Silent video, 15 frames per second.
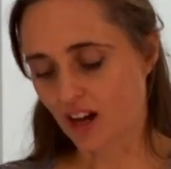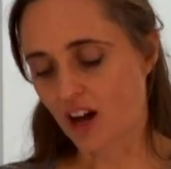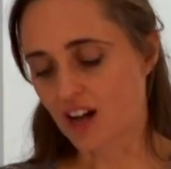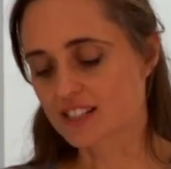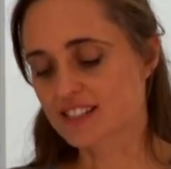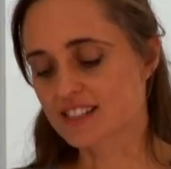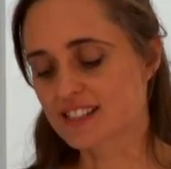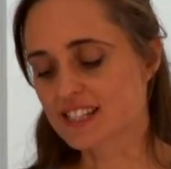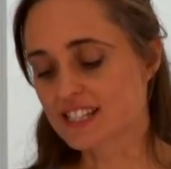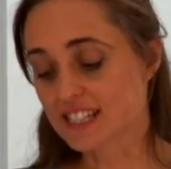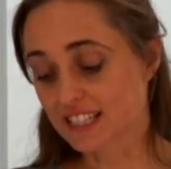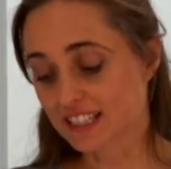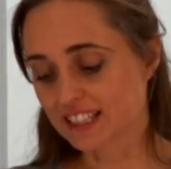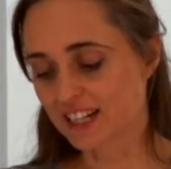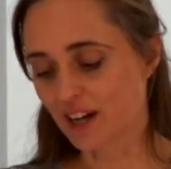I
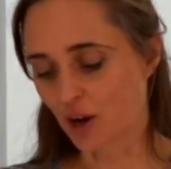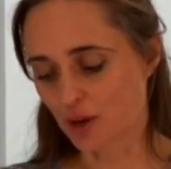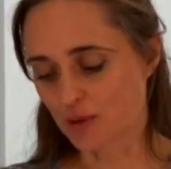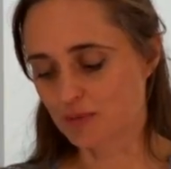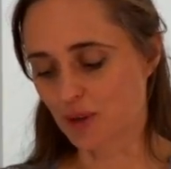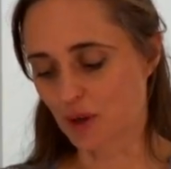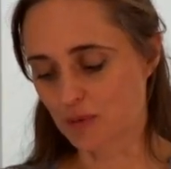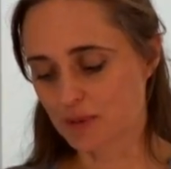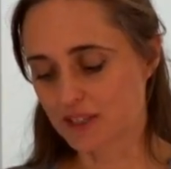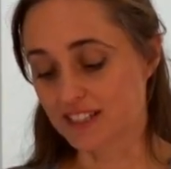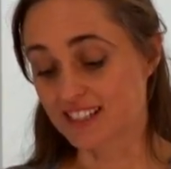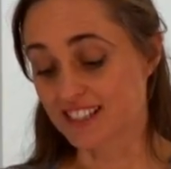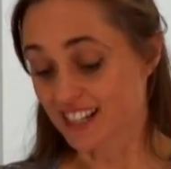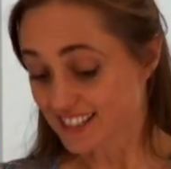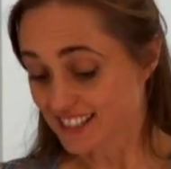sincerely hope nobody
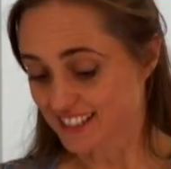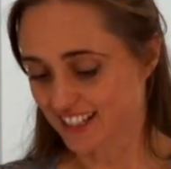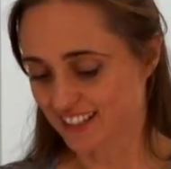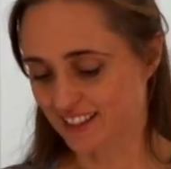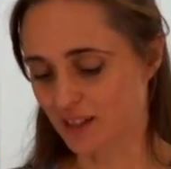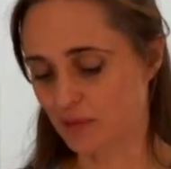does get